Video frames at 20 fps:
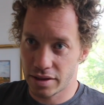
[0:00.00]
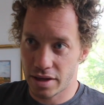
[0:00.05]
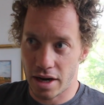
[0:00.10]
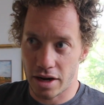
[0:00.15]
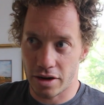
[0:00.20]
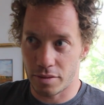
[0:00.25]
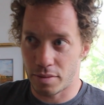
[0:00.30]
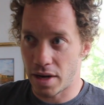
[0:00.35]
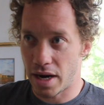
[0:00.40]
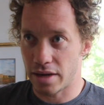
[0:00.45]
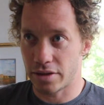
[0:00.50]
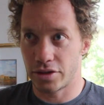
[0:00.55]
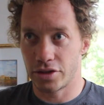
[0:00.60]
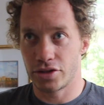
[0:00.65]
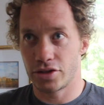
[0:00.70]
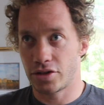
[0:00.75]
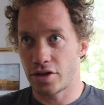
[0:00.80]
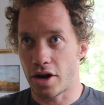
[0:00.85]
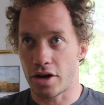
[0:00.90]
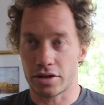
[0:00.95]

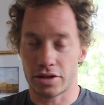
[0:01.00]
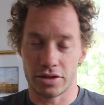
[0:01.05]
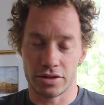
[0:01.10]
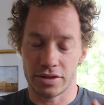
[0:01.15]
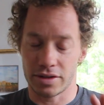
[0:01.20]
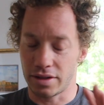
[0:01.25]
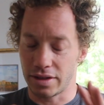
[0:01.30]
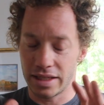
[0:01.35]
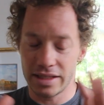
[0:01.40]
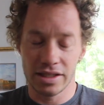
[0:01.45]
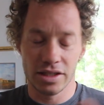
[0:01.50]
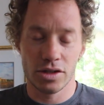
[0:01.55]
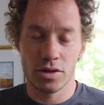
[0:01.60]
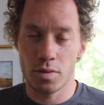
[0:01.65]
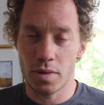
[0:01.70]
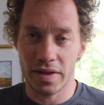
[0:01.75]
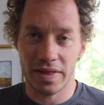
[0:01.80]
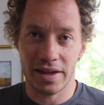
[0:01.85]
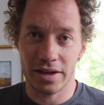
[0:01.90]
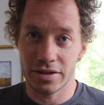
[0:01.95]
chiropractors, doctors, listen to
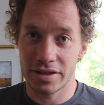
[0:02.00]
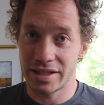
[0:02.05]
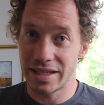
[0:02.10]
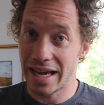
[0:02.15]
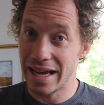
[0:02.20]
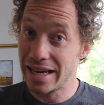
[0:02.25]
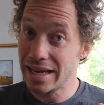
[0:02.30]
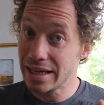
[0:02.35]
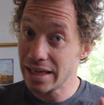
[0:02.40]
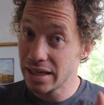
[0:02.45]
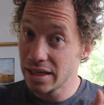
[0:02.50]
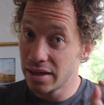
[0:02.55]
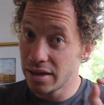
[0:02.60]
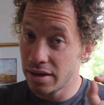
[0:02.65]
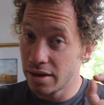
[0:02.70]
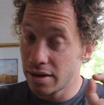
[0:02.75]
what they're saying,